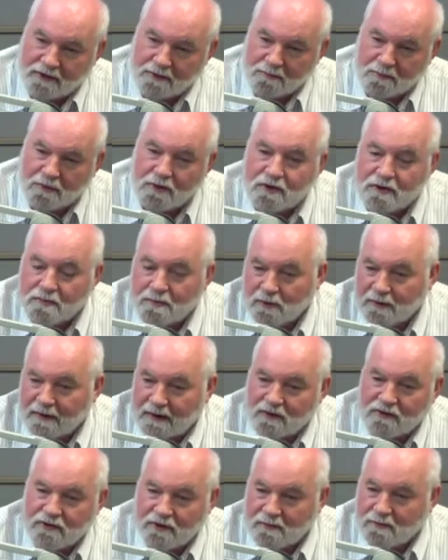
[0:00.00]
and in principle,
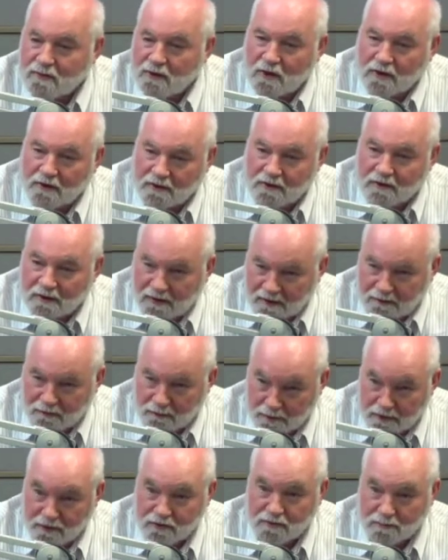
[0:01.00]
that seems like a
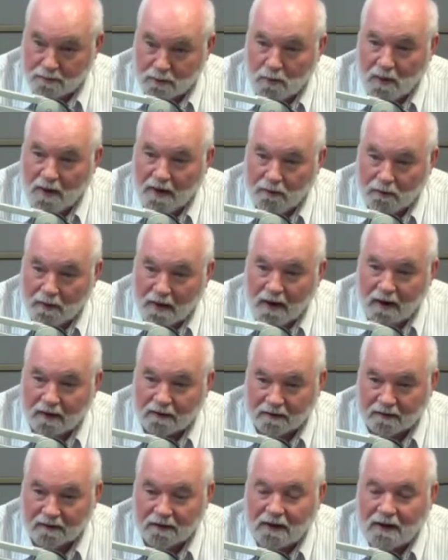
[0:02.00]
reasonable way
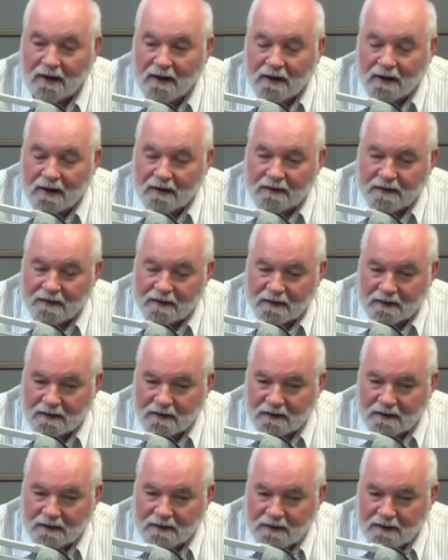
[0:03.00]
around it.
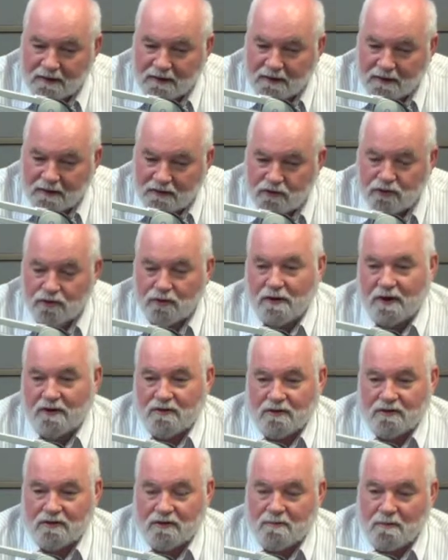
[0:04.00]
The issue
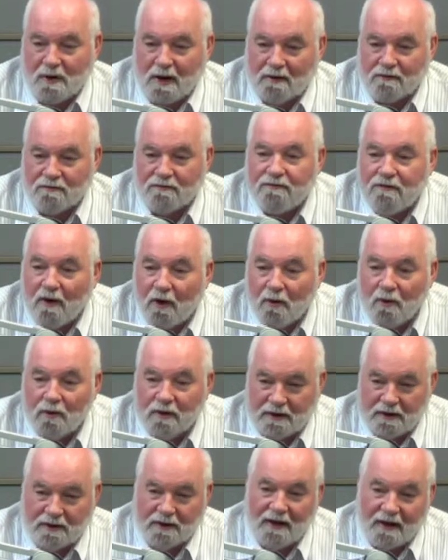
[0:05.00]
as it's
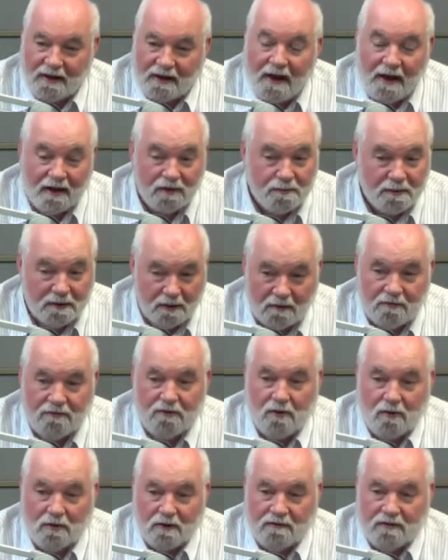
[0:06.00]
unfolding, and has been
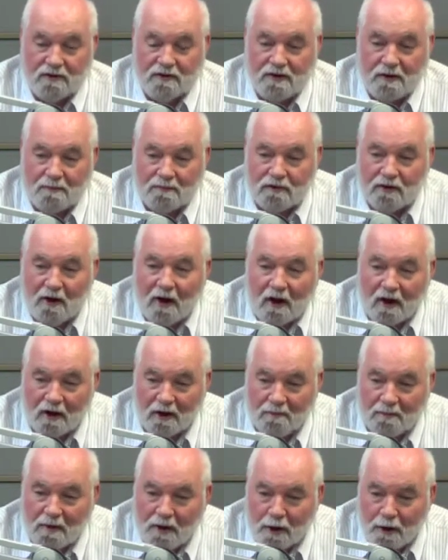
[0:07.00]
unfolding for some
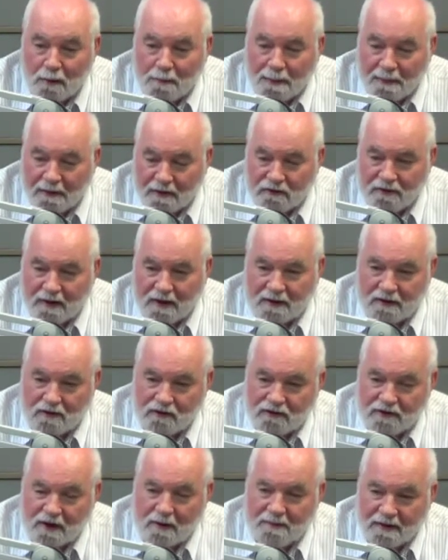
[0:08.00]
time, is that in
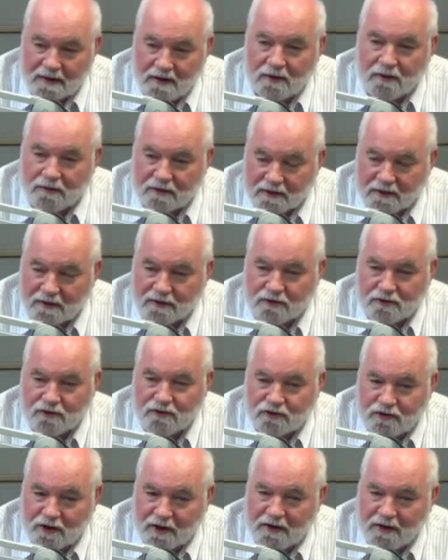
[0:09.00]
some areas,
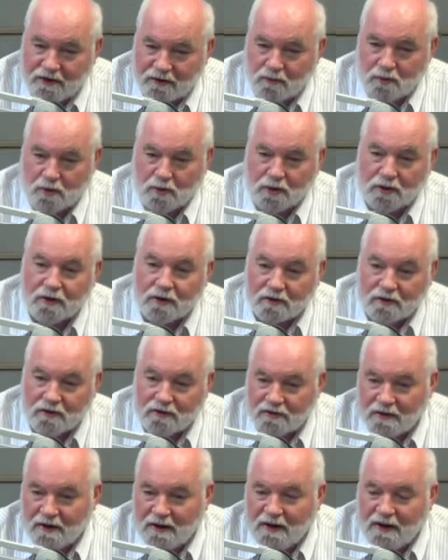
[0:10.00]
Australian
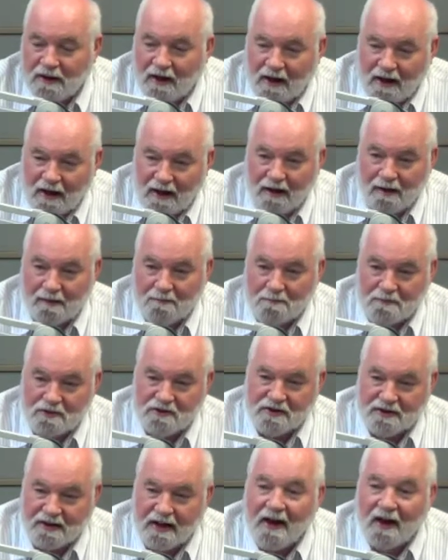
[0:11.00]
workers are
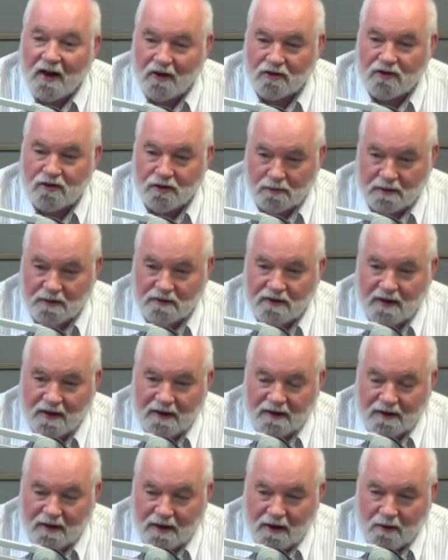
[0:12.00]
missing out, shall we
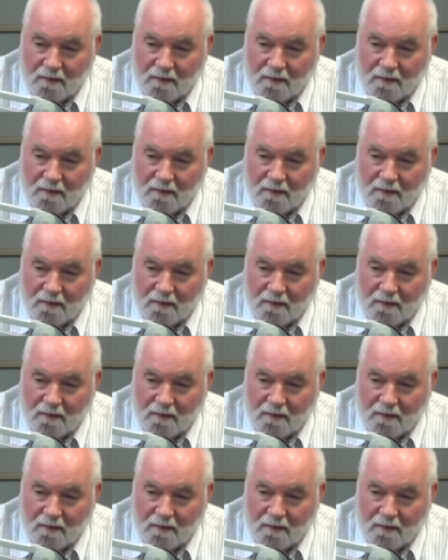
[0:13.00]
say.